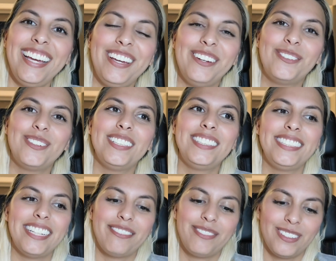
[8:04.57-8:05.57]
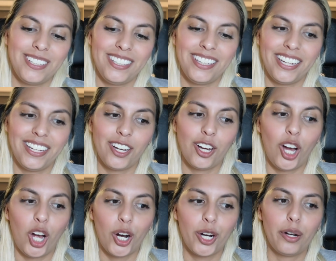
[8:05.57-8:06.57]
it was definitely like a
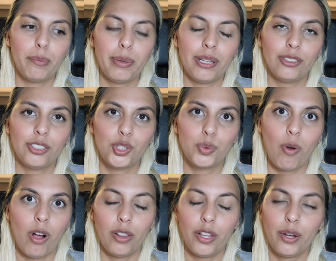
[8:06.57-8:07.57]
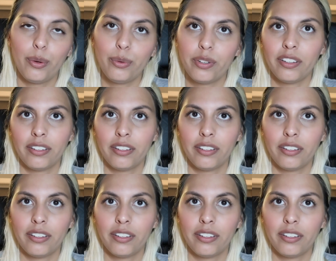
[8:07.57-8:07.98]
hard pill to swallow.